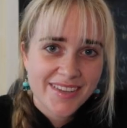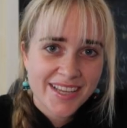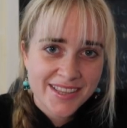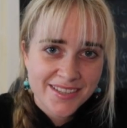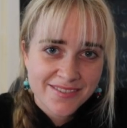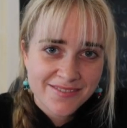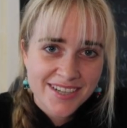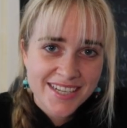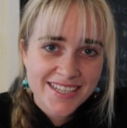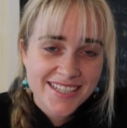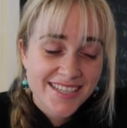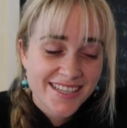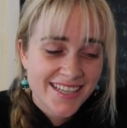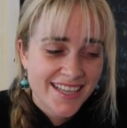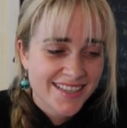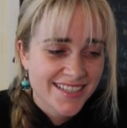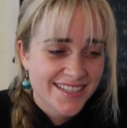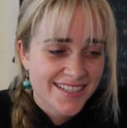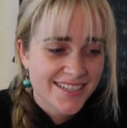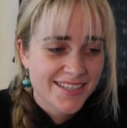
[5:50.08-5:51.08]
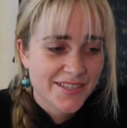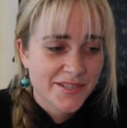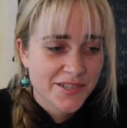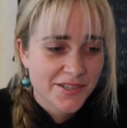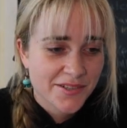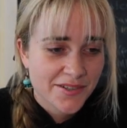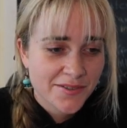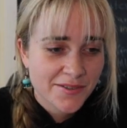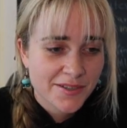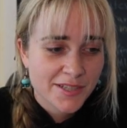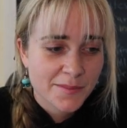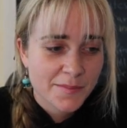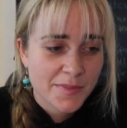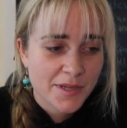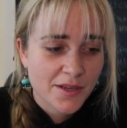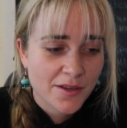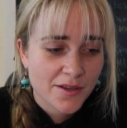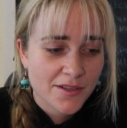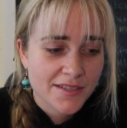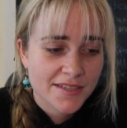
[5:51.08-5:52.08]
And the reason that this is true is
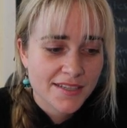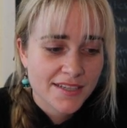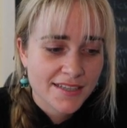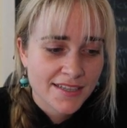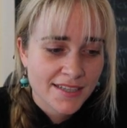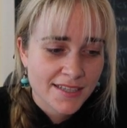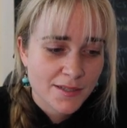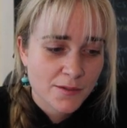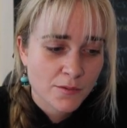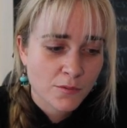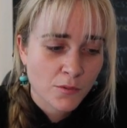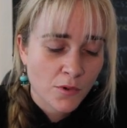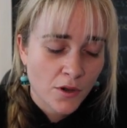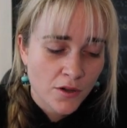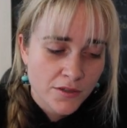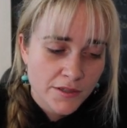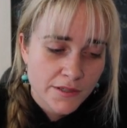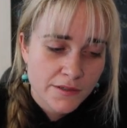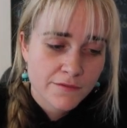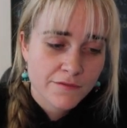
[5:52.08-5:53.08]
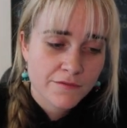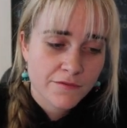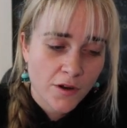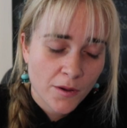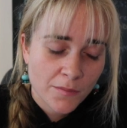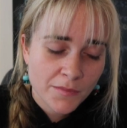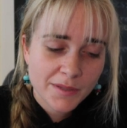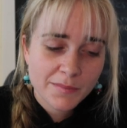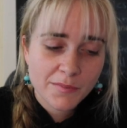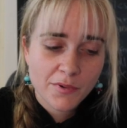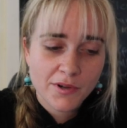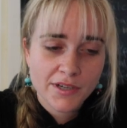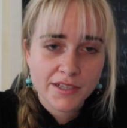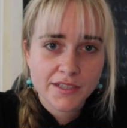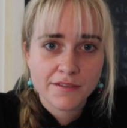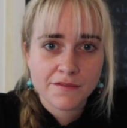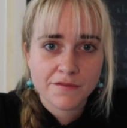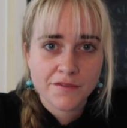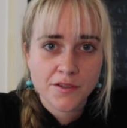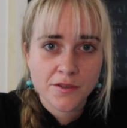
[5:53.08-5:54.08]
because this was from the
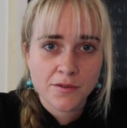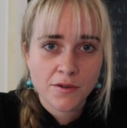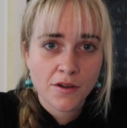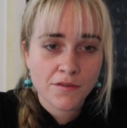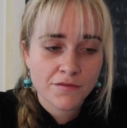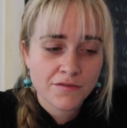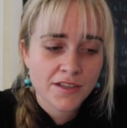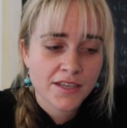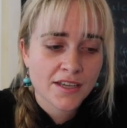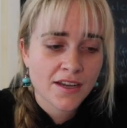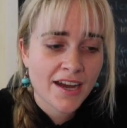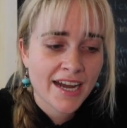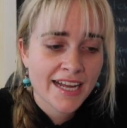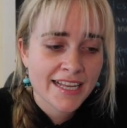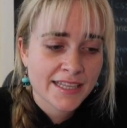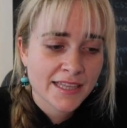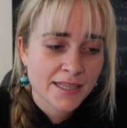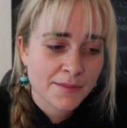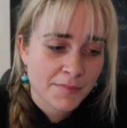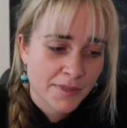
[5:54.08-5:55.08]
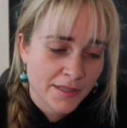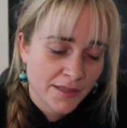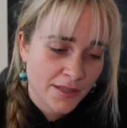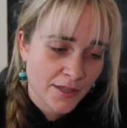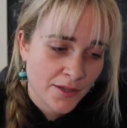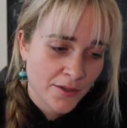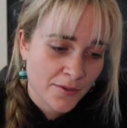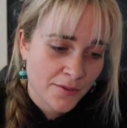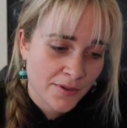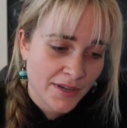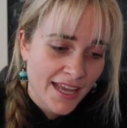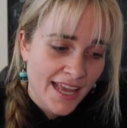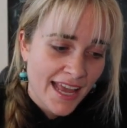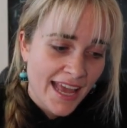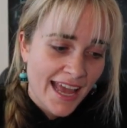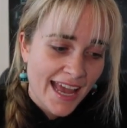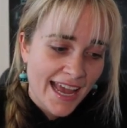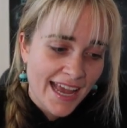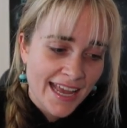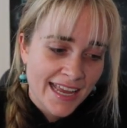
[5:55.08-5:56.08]
point of view of the guy in the balloon,
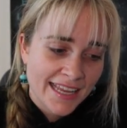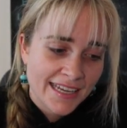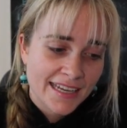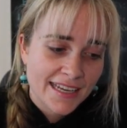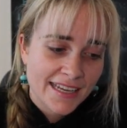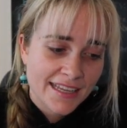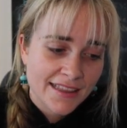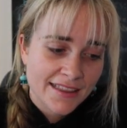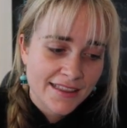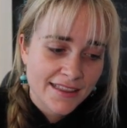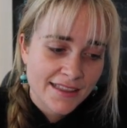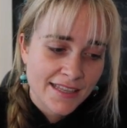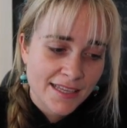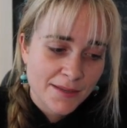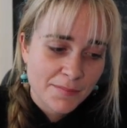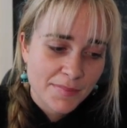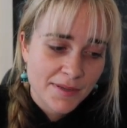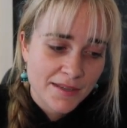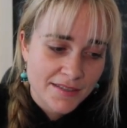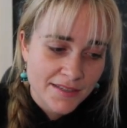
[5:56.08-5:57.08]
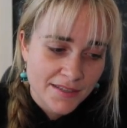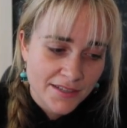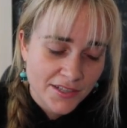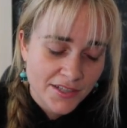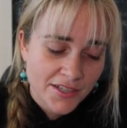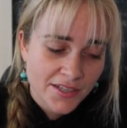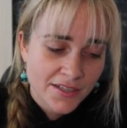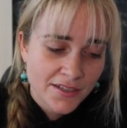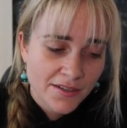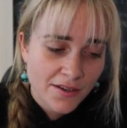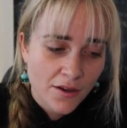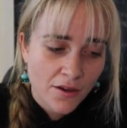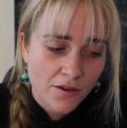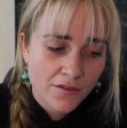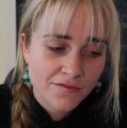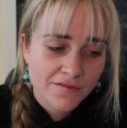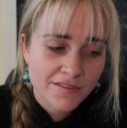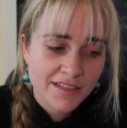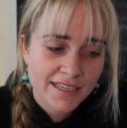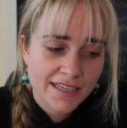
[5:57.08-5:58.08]
and the position
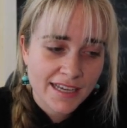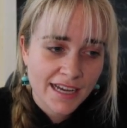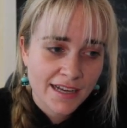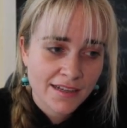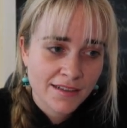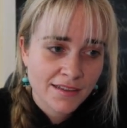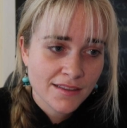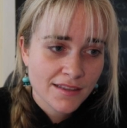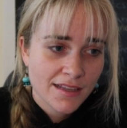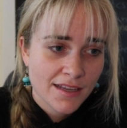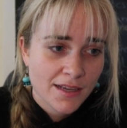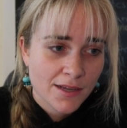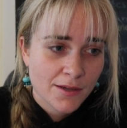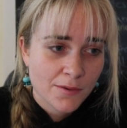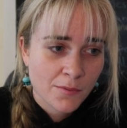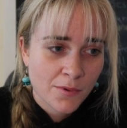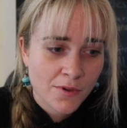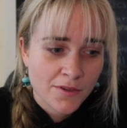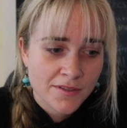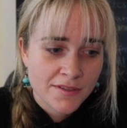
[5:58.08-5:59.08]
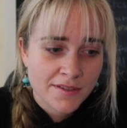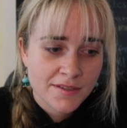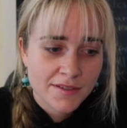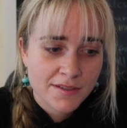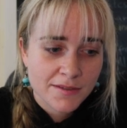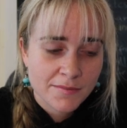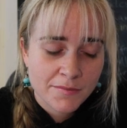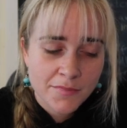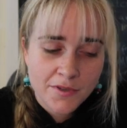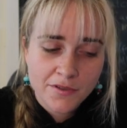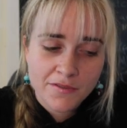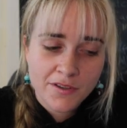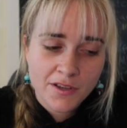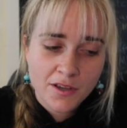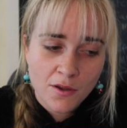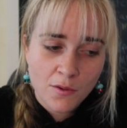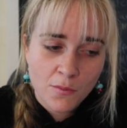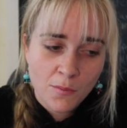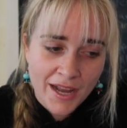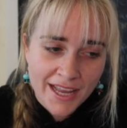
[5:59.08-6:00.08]
of the gull was
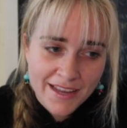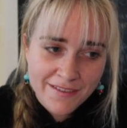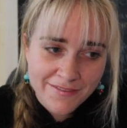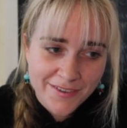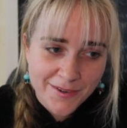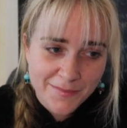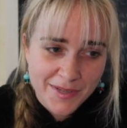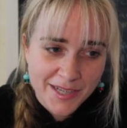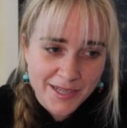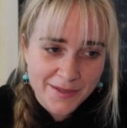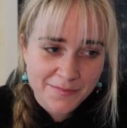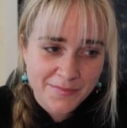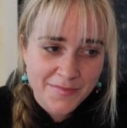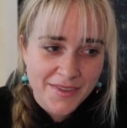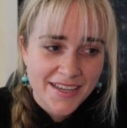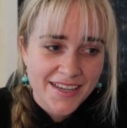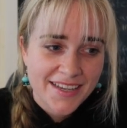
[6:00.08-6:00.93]
moving away from him.